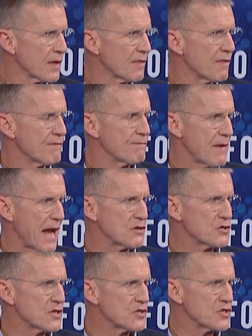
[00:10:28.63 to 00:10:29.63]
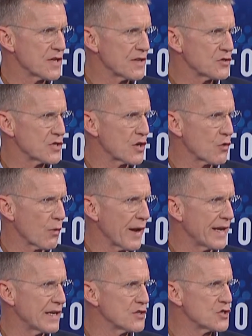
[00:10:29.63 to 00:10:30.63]
the fashion that she
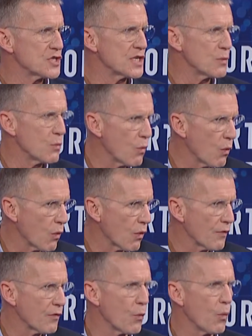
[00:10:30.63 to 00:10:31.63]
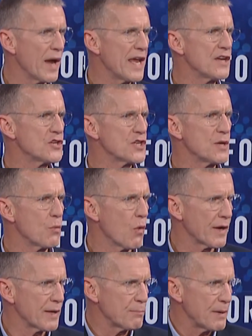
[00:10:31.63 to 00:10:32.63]
created, she wore. The way she
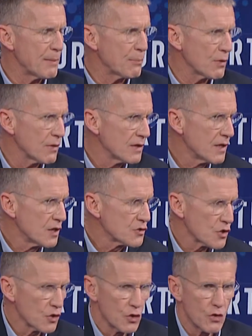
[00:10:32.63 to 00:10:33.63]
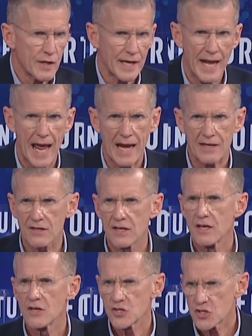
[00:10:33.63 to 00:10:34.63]
wanted people to look and act,
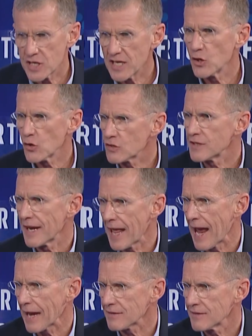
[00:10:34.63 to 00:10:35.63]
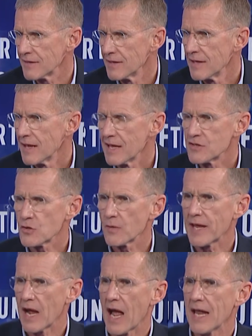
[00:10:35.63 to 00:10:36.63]
she looked and acted. And so
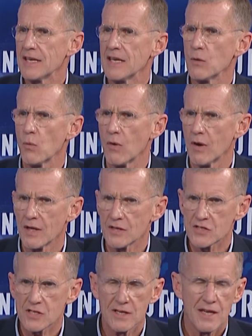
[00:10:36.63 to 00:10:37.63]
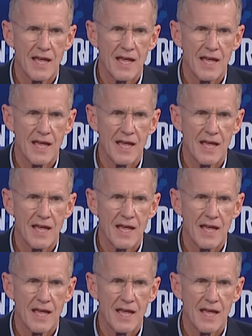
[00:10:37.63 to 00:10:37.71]
the idea was